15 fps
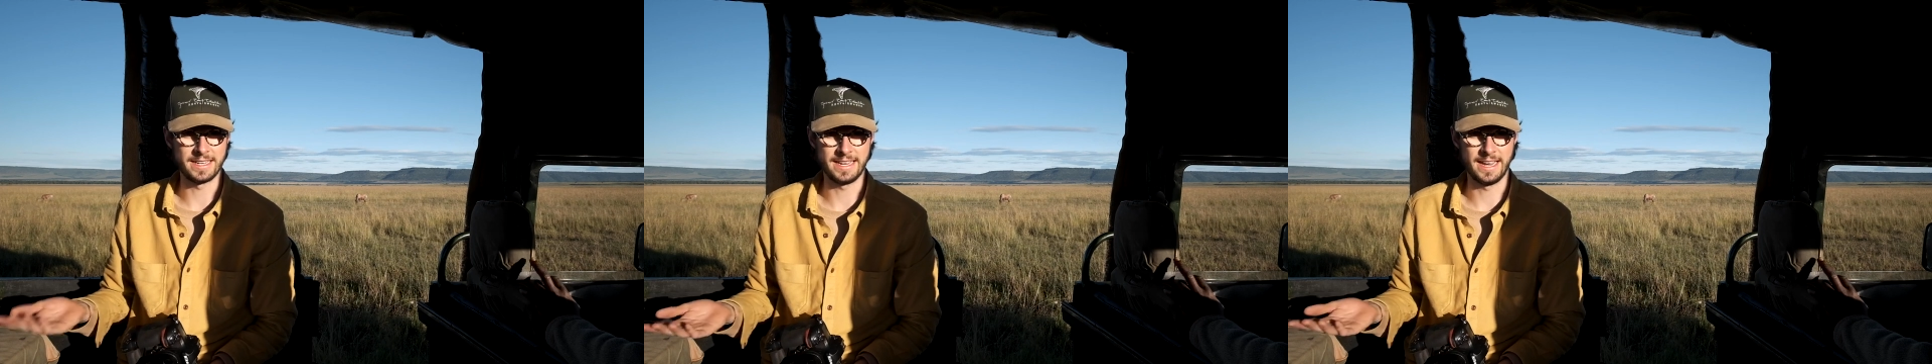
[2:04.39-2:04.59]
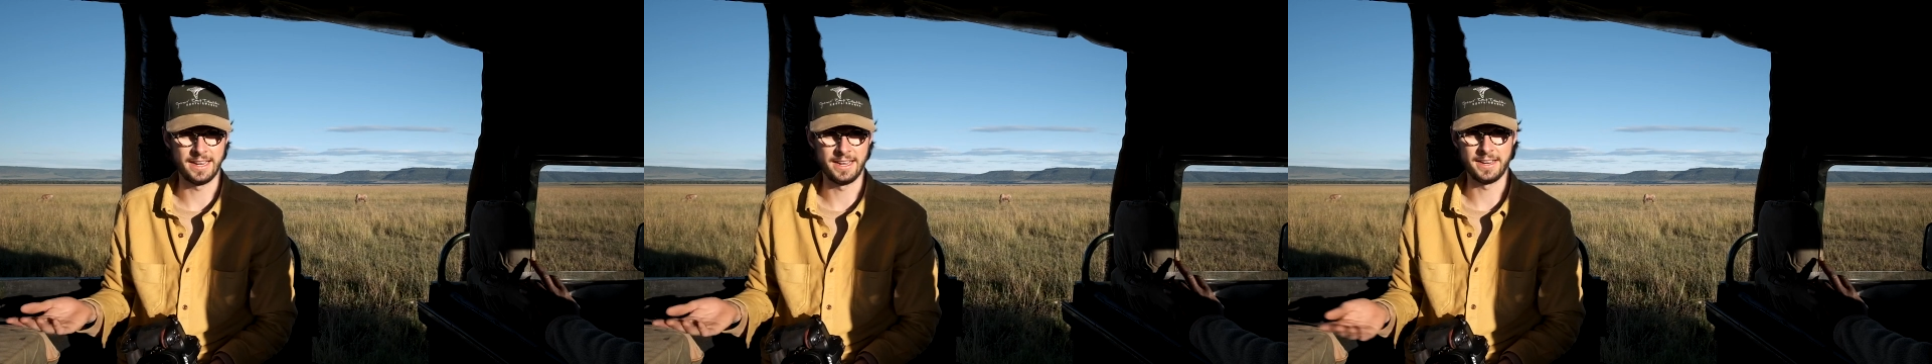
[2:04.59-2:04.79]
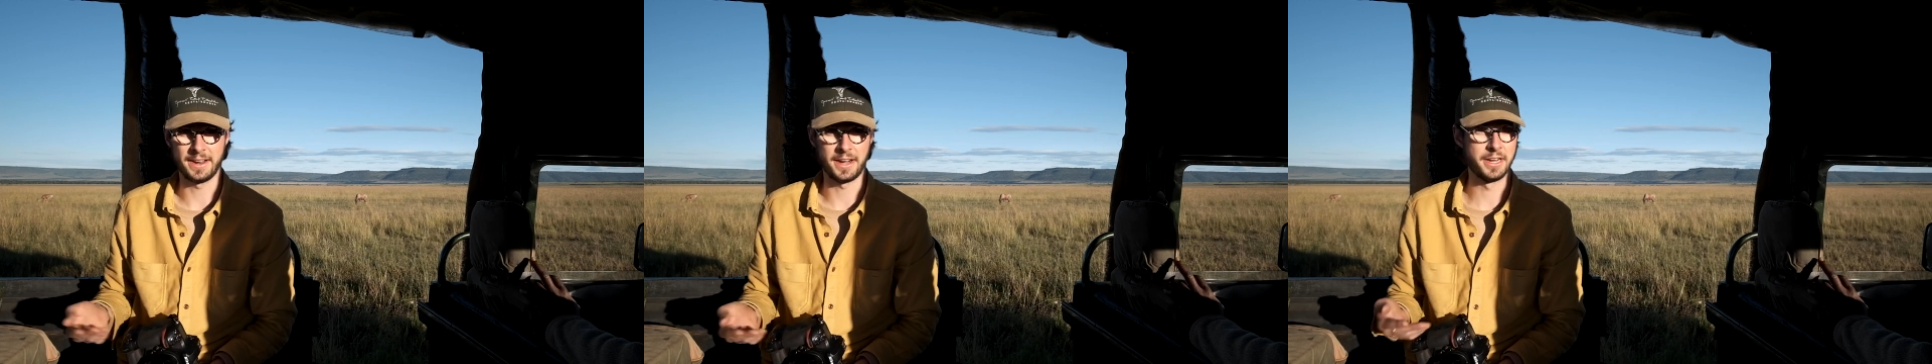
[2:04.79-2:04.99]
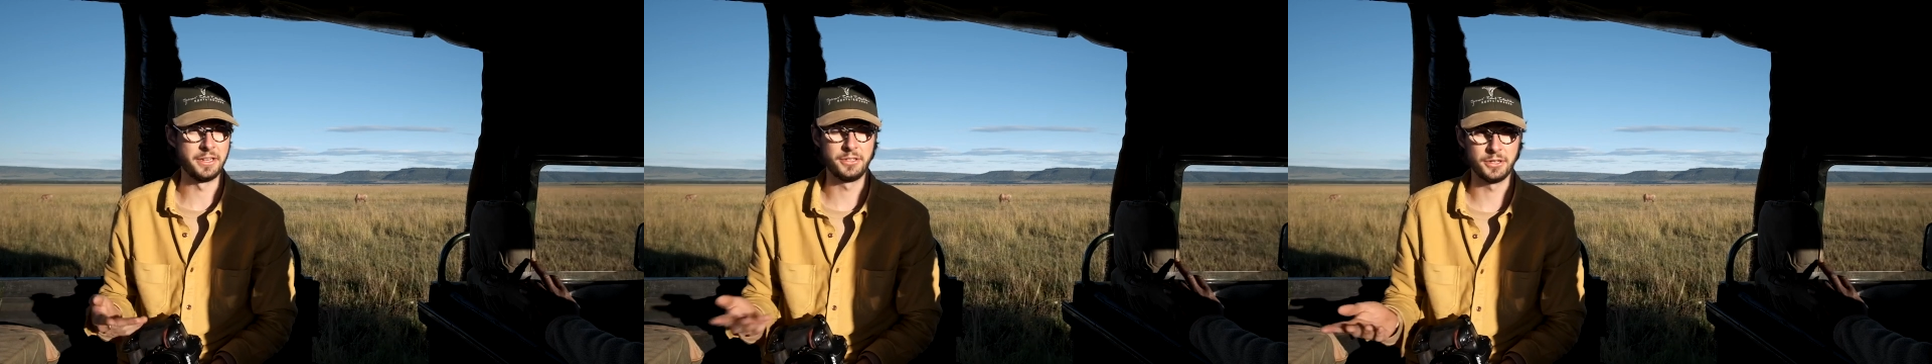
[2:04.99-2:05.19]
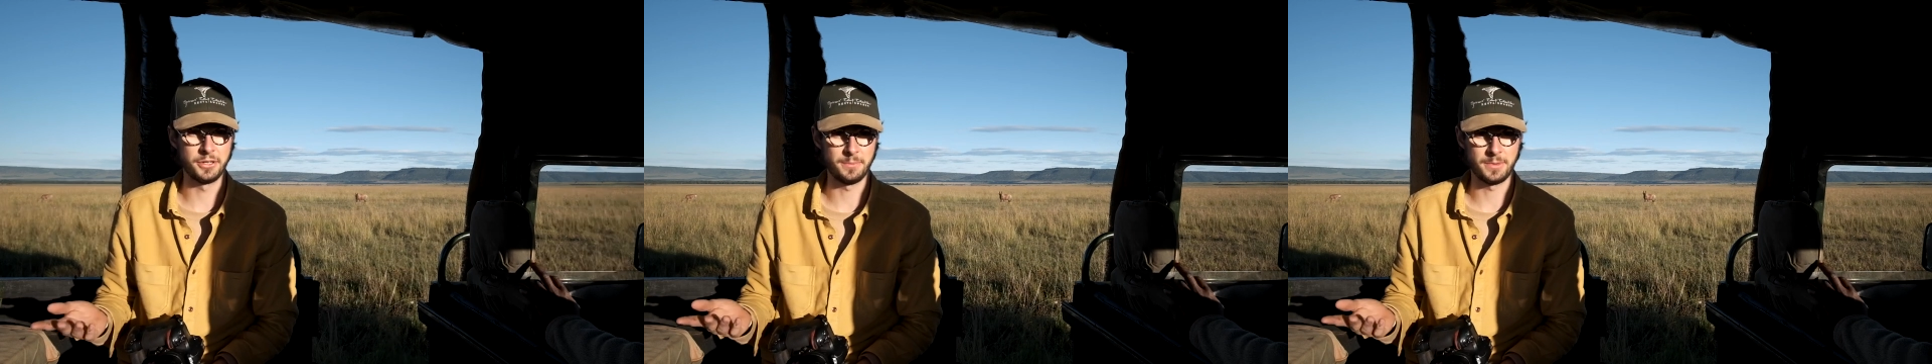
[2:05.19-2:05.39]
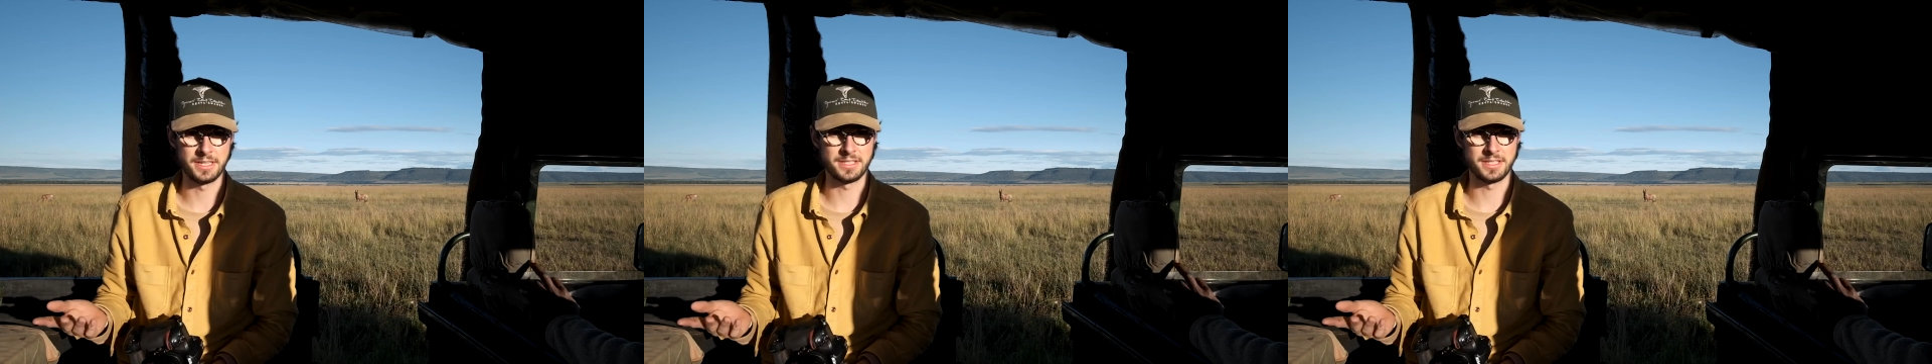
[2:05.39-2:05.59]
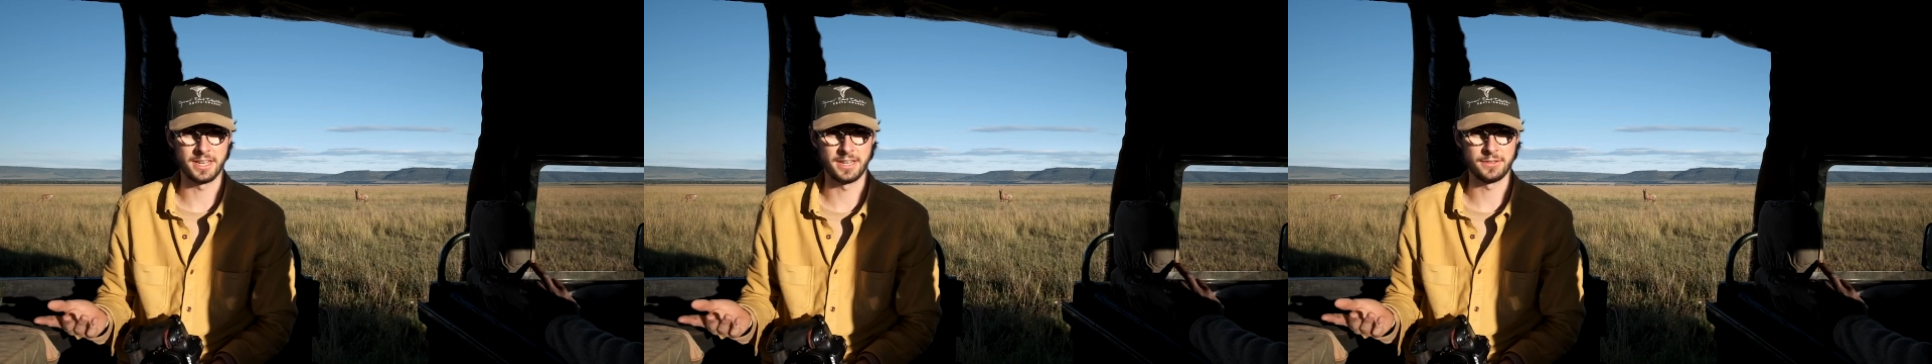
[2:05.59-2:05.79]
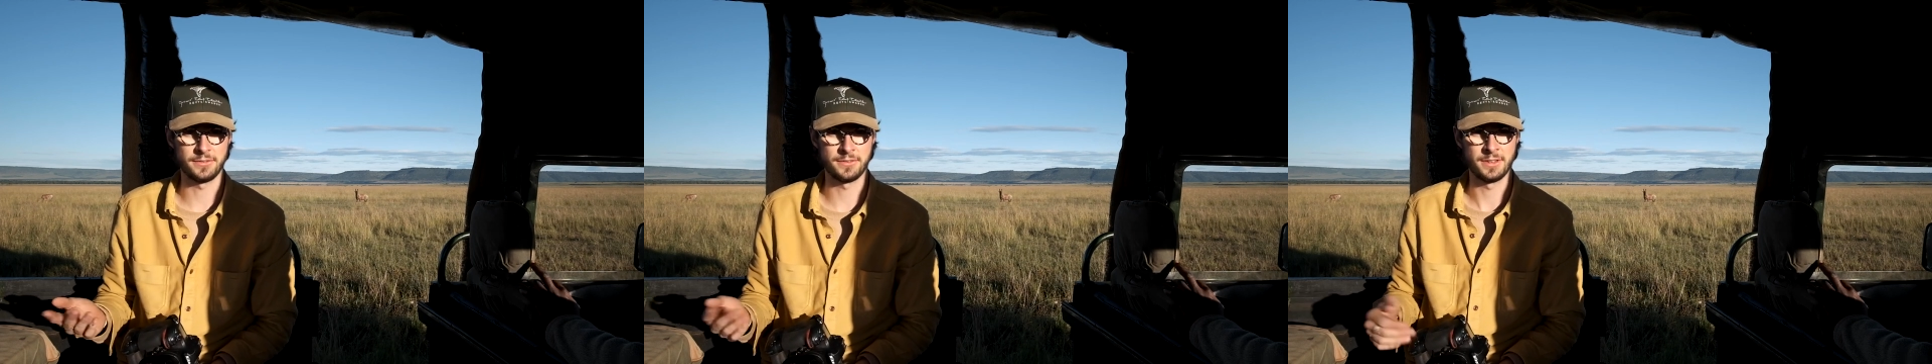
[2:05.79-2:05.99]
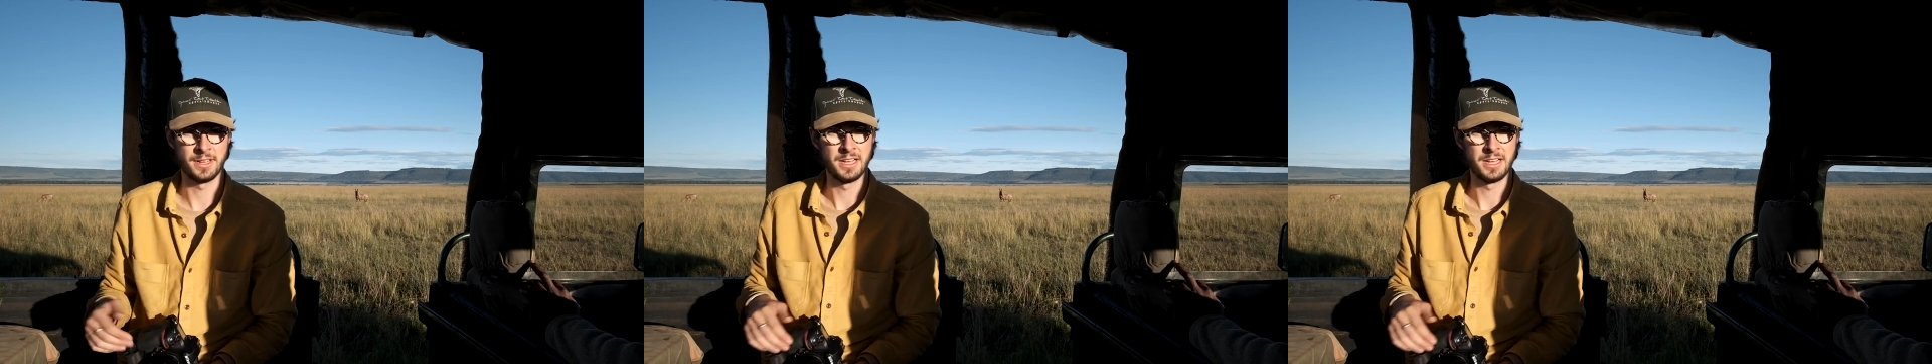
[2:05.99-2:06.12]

get it, I do it myself,